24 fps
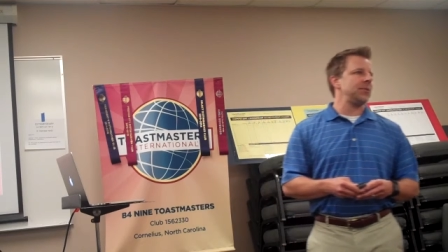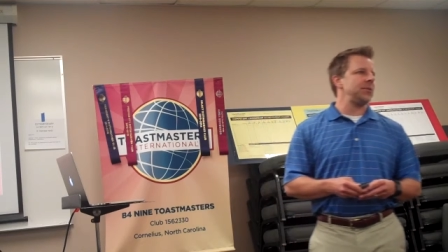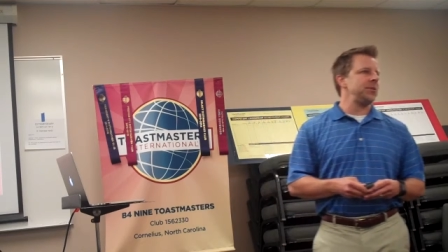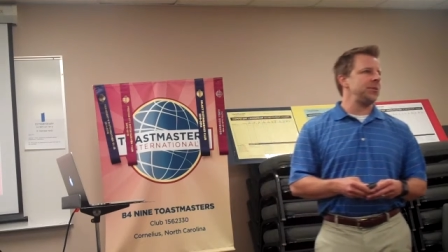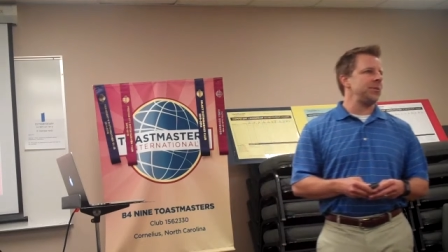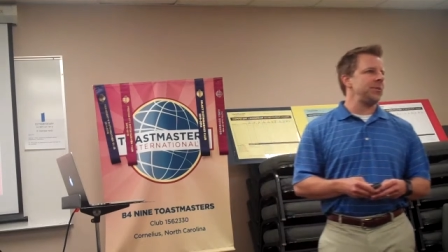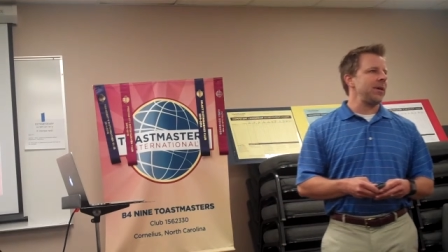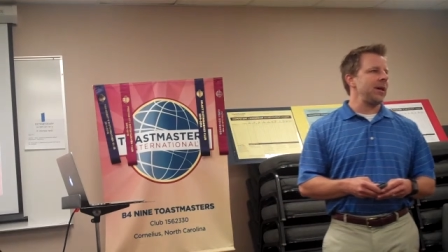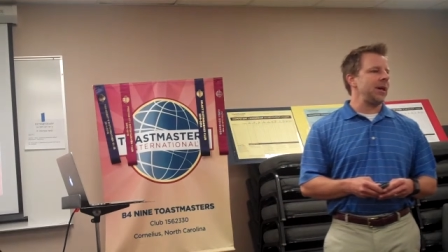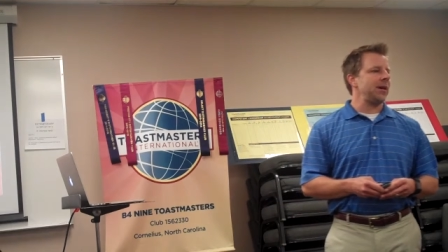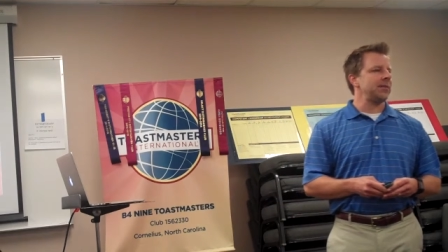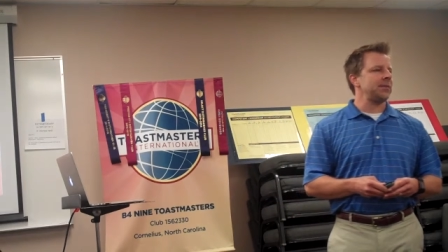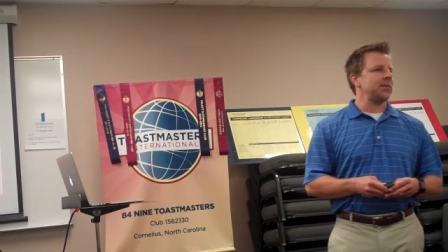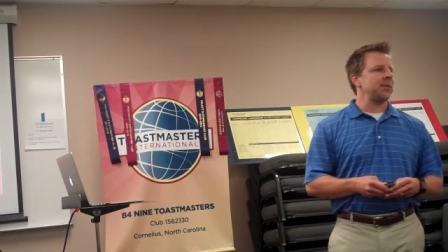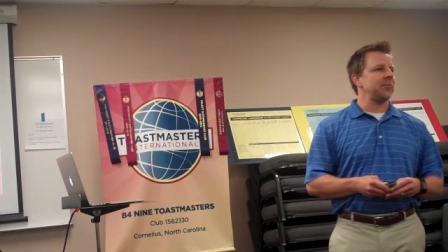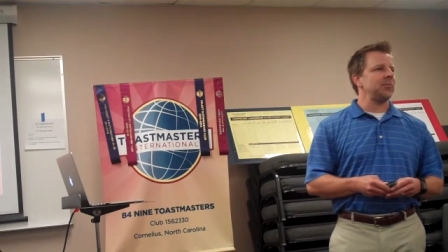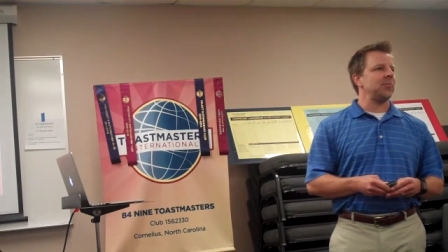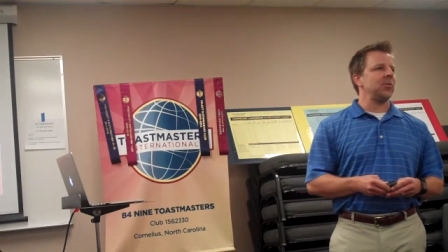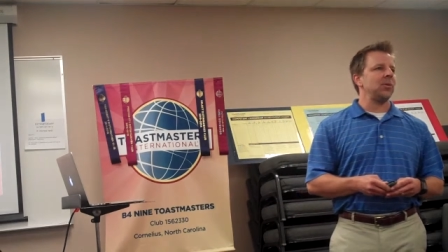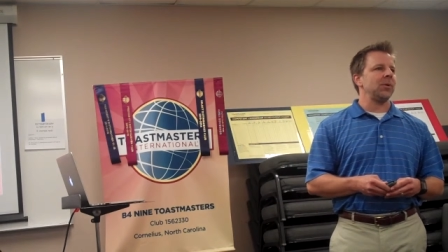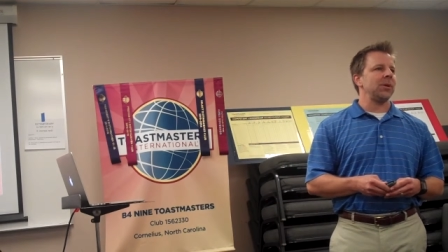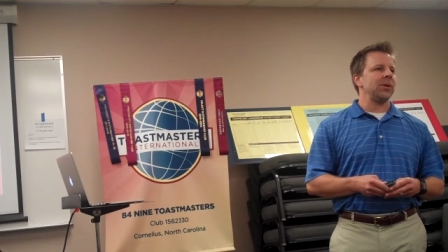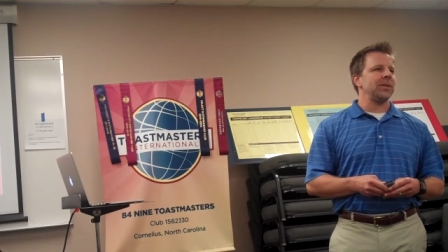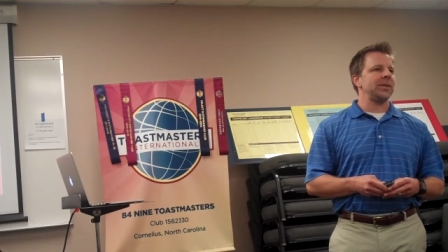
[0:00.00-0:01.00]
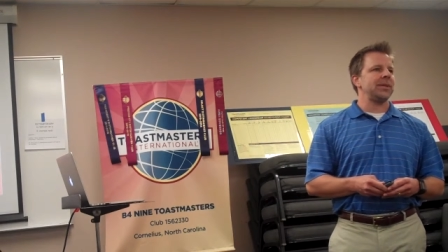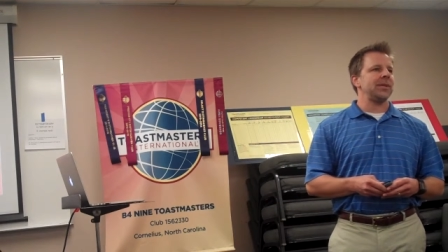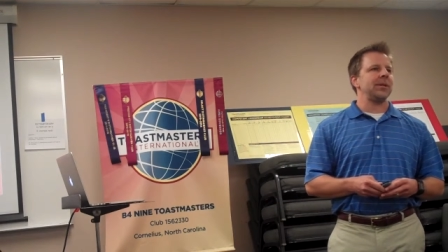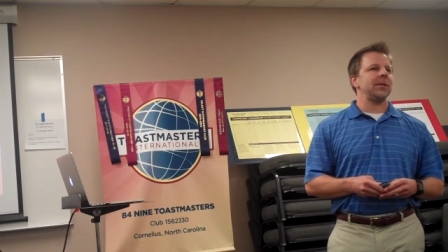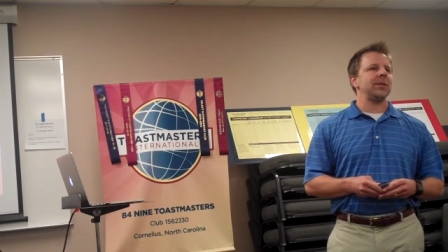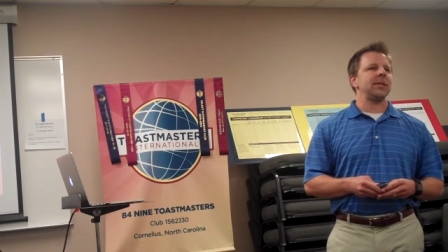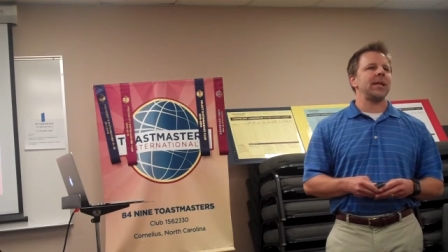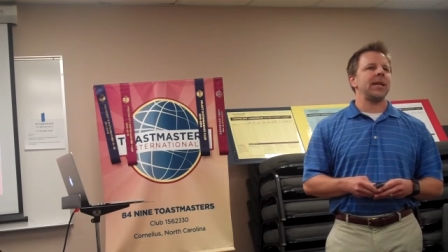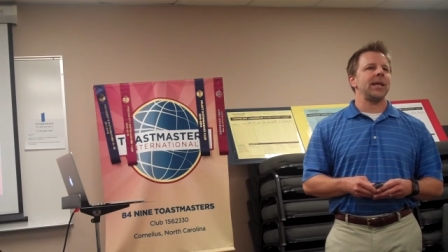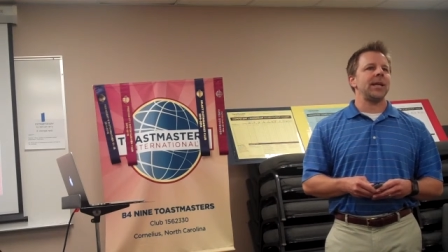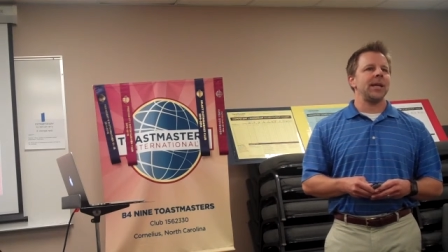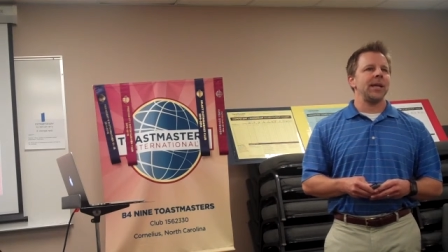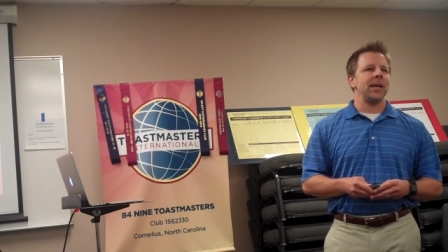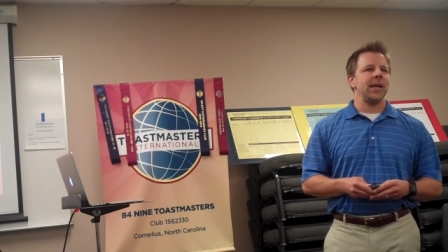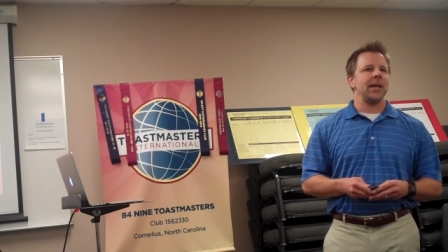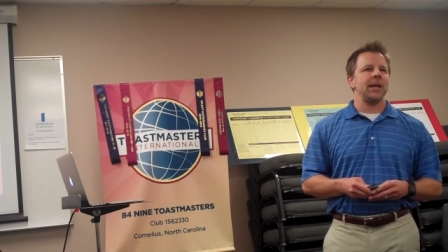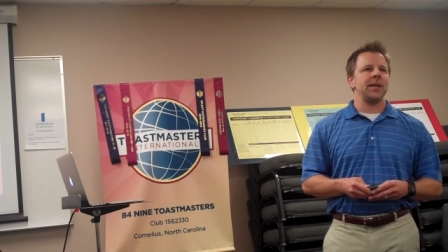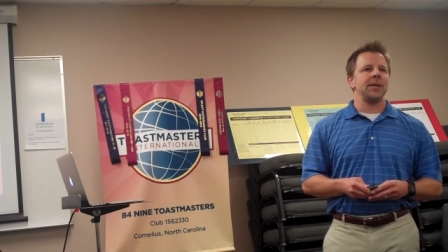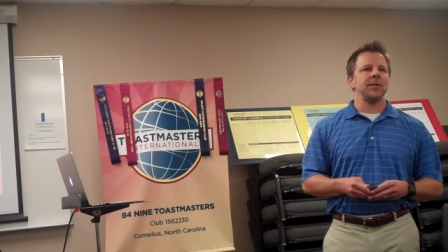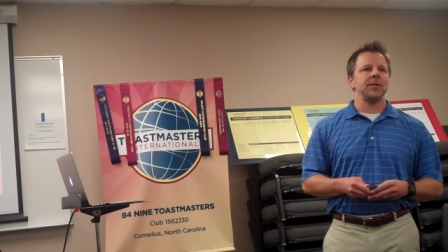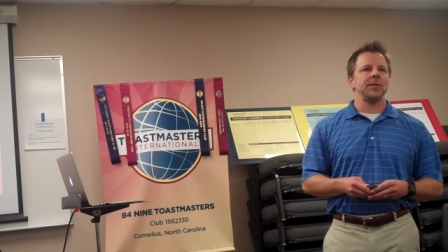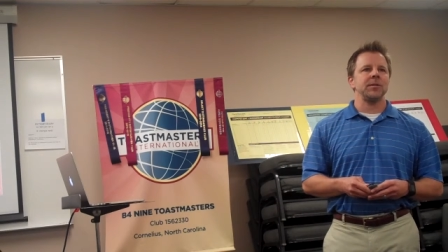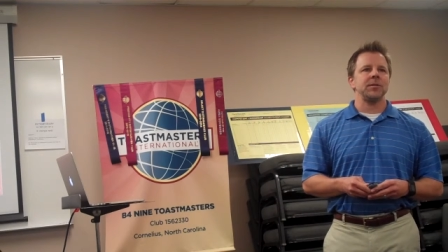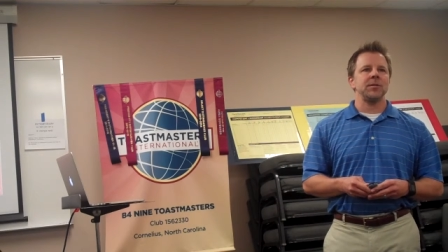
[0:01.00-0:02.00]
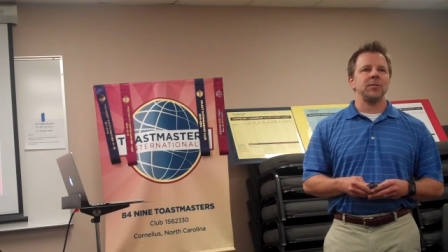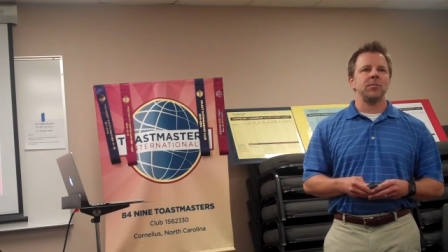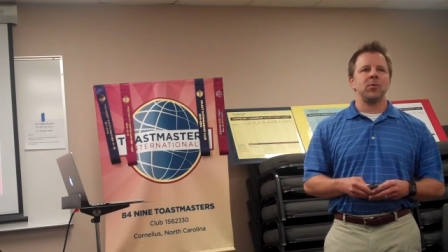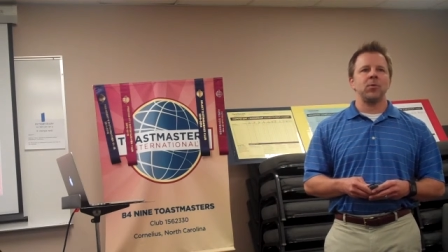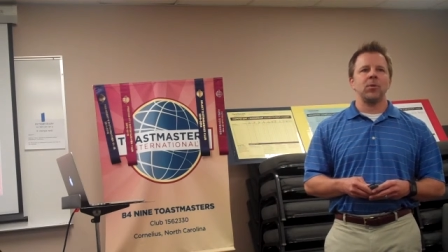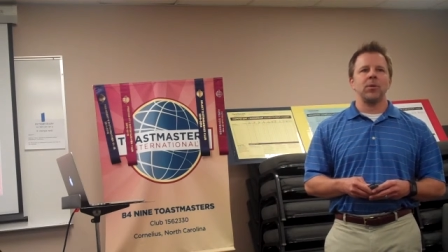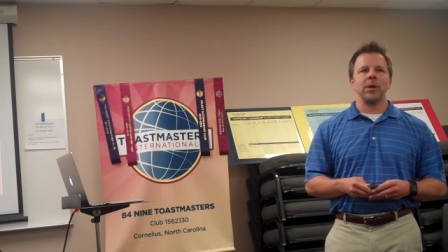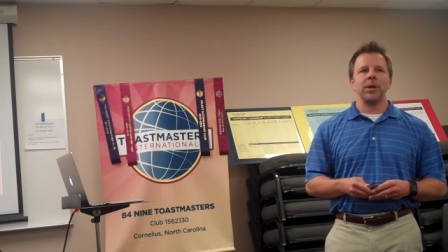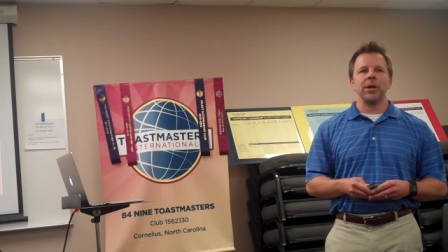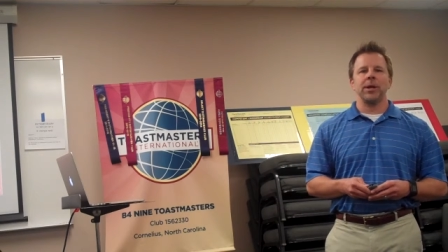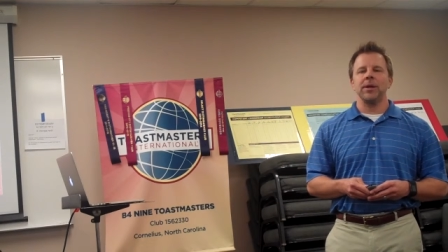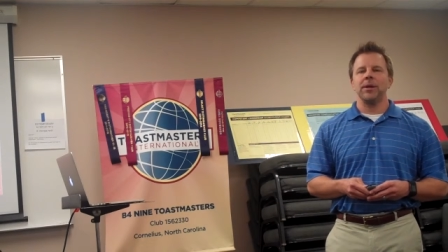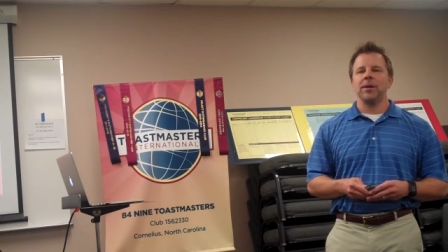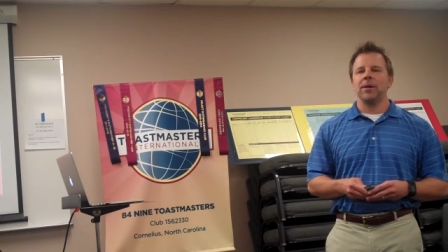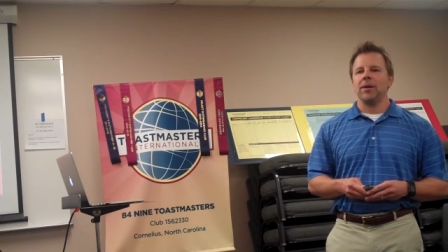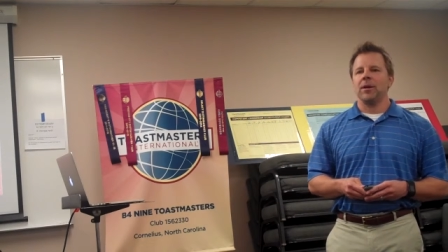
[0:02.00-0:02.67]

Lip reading: 2,000 employees that are dedicated to supporting